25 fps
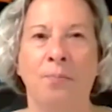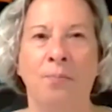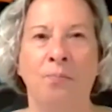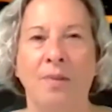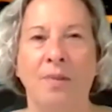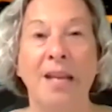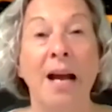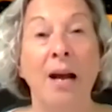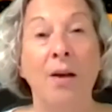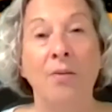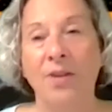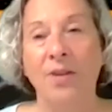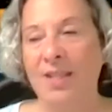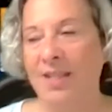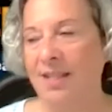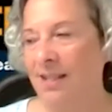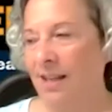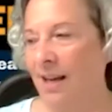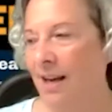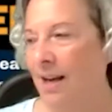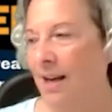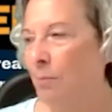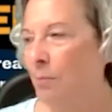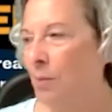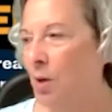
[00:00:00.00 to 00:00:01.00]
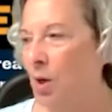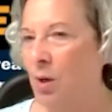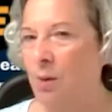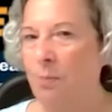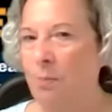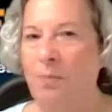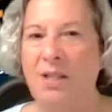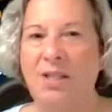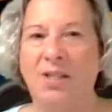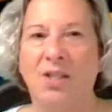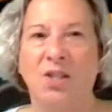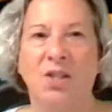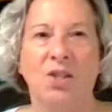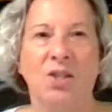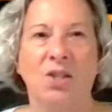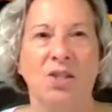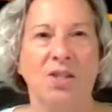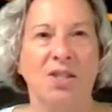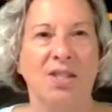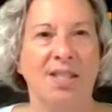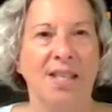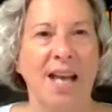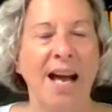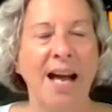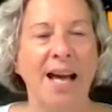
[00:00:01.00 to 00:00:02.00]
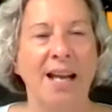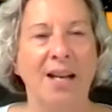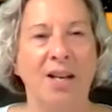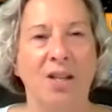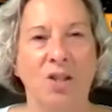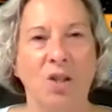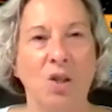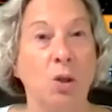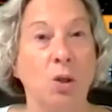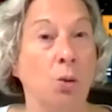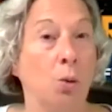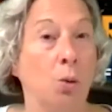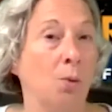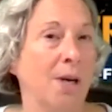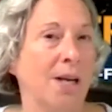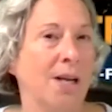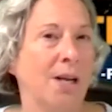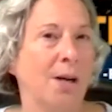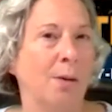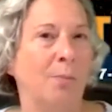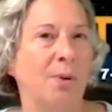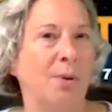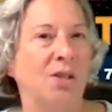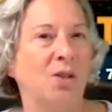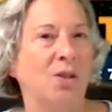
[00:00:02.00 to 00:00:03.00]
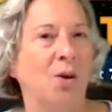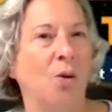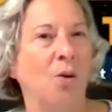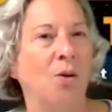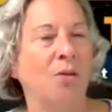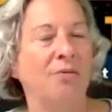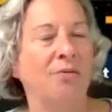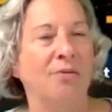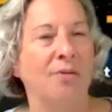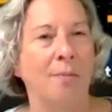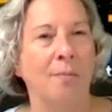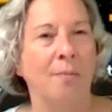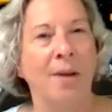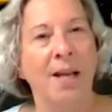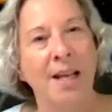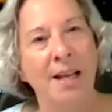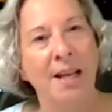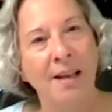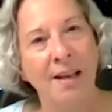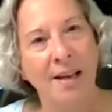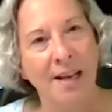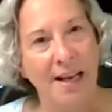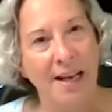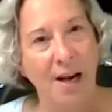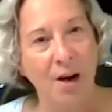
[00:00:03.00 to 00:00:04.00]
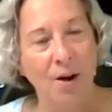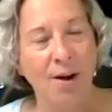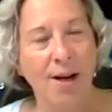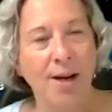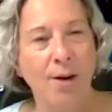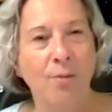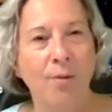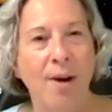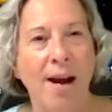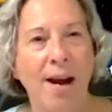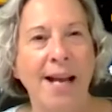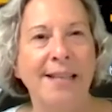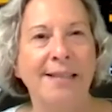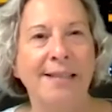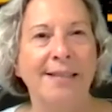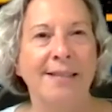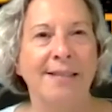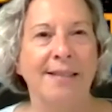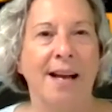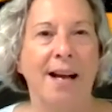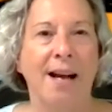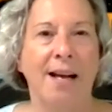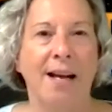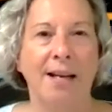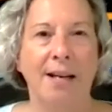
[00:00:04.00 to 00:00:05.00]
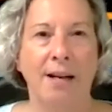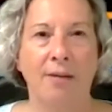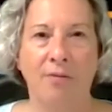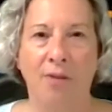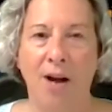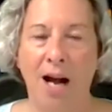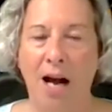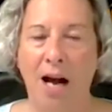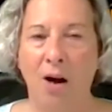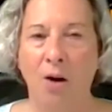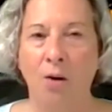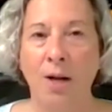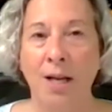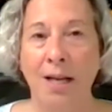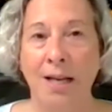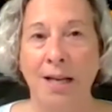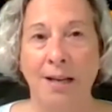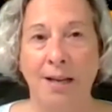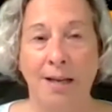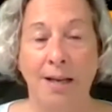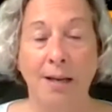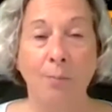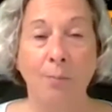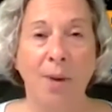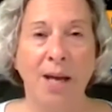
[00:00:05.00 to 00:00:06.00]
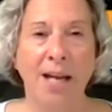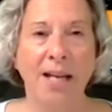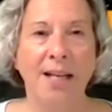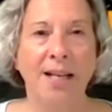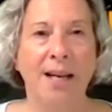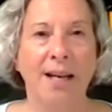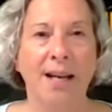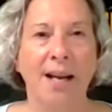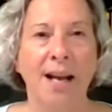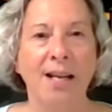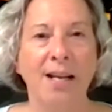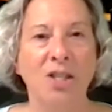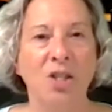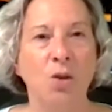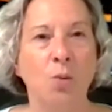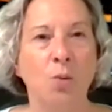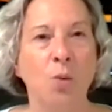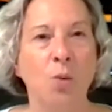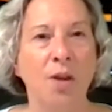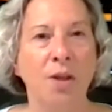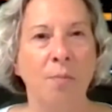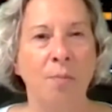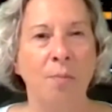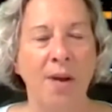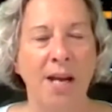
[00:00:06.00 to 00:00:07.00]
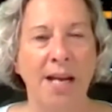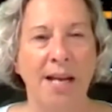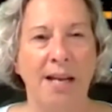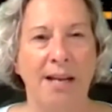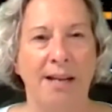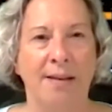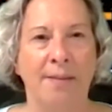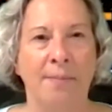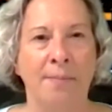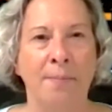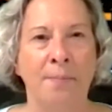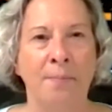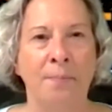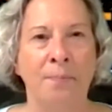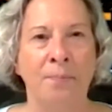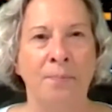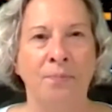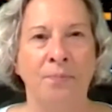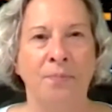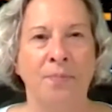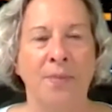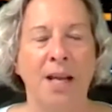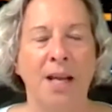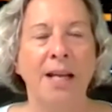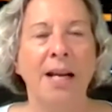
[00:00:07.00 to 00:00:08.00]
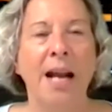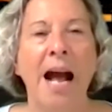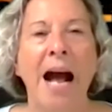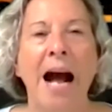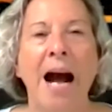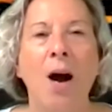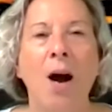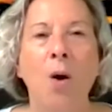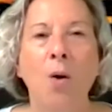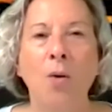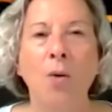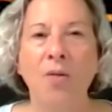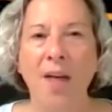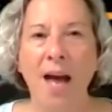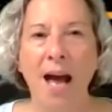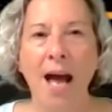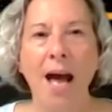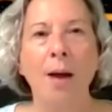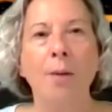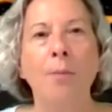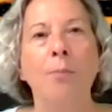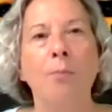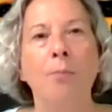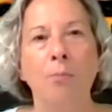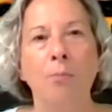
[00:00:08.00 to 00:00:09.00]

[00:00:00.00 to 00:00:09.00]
Now, the same could be said. A story could be told from Gary Ray's side of how he made connection with me and how that